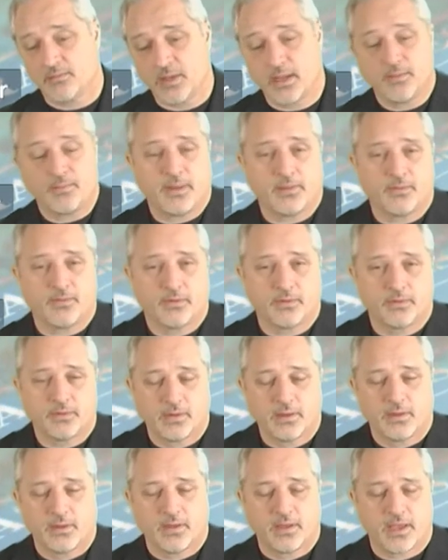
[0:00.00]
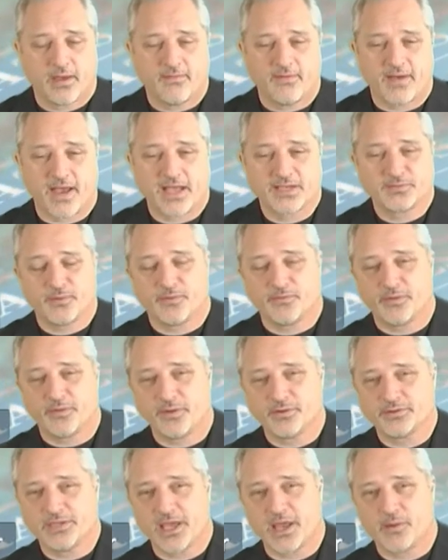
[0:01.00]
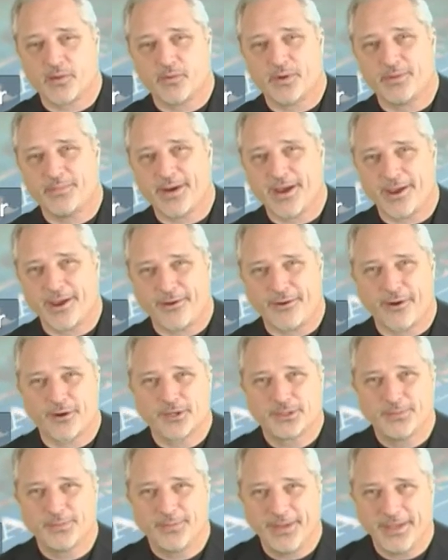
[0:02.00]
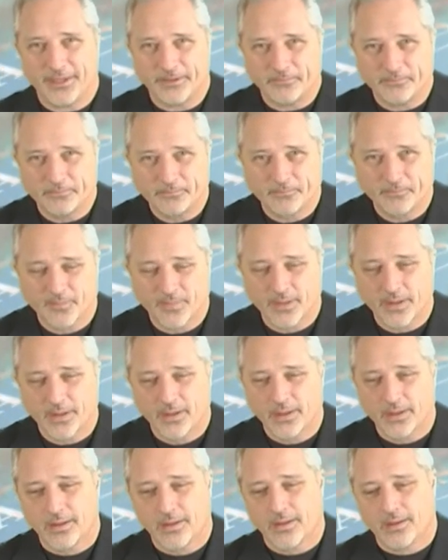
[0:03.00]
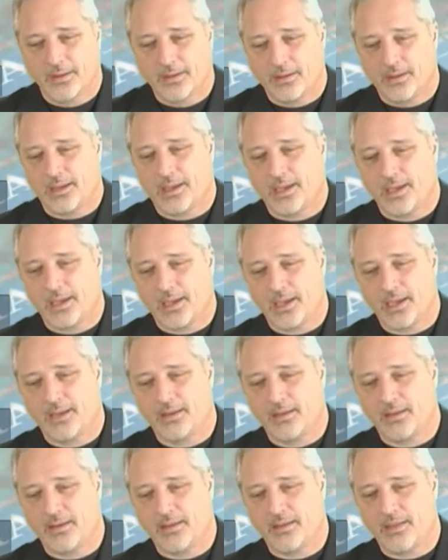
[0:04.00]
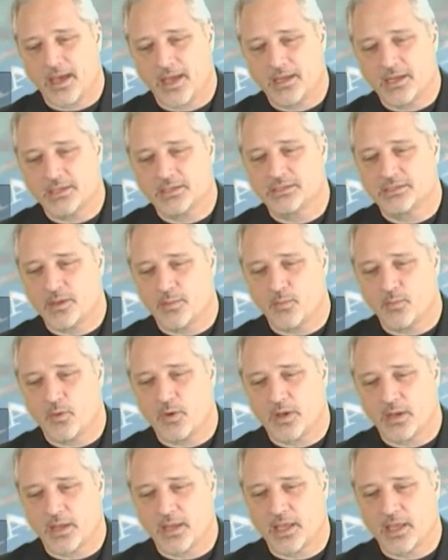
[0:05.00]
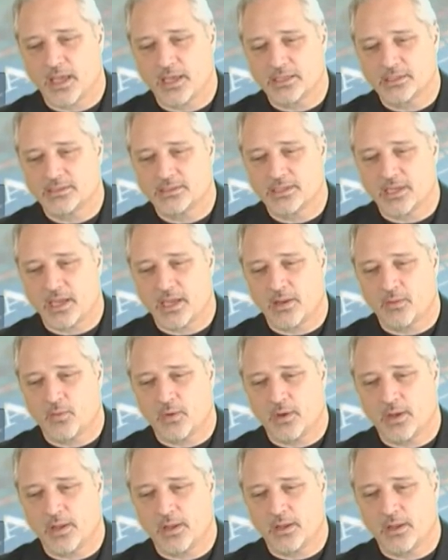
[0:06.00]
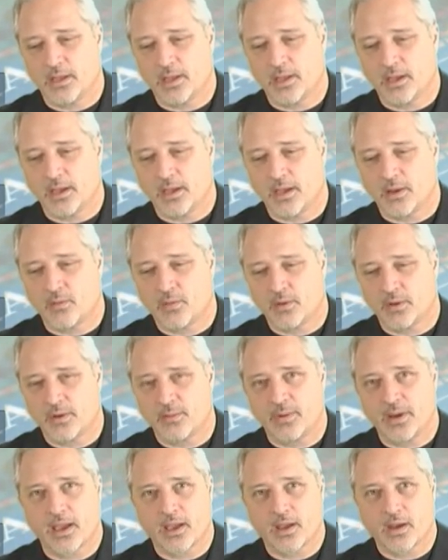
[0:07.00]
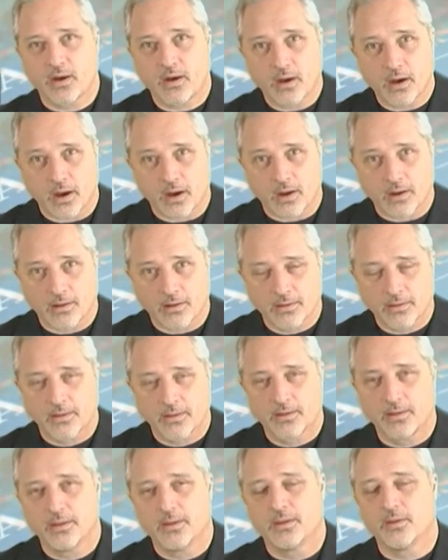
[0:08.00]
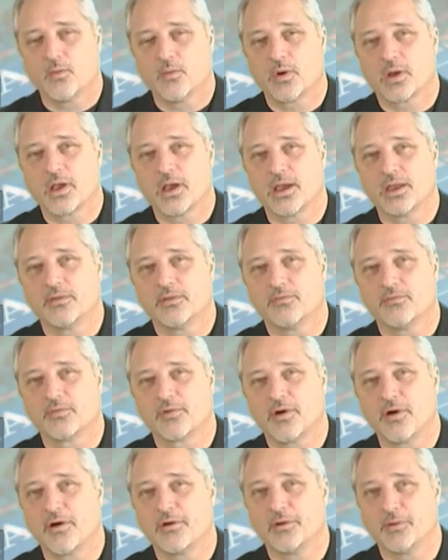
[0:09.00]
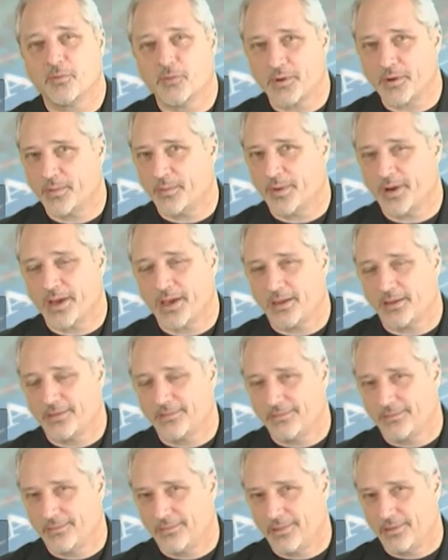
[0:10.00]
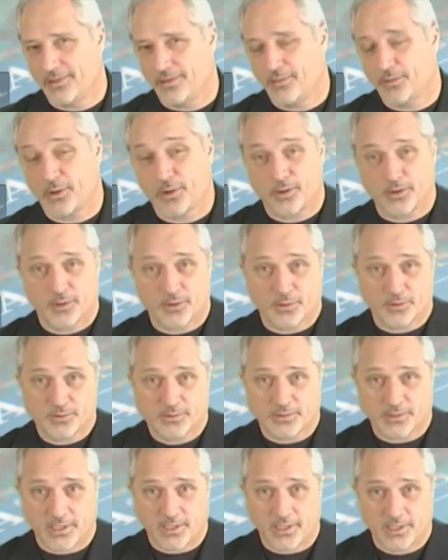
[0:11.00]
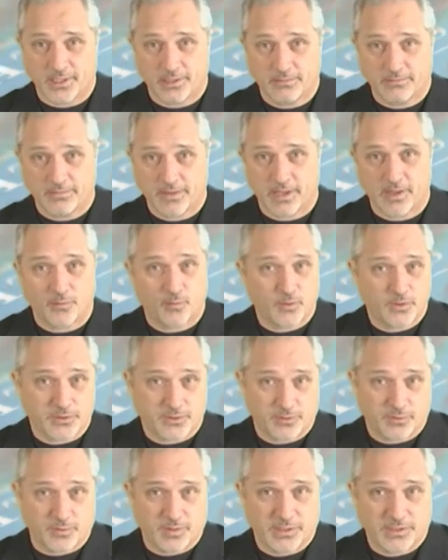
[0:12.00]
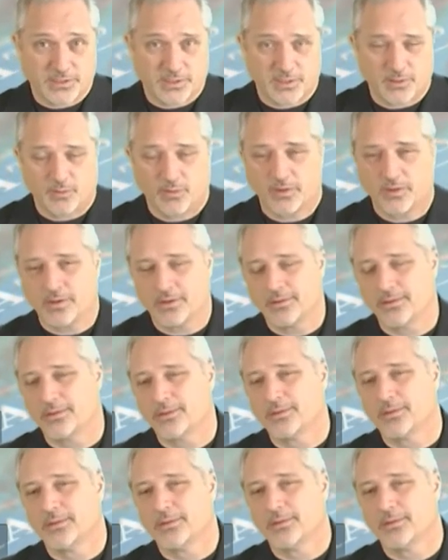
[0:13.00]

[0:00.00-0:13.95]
Many people have asked me over the years, Dan, I want to buy an RSP. And that is somewhat like saying, well, I want to buy a car. What kind of car do you want to buy? You know, are you going to go skiing at Whistler, BC with it?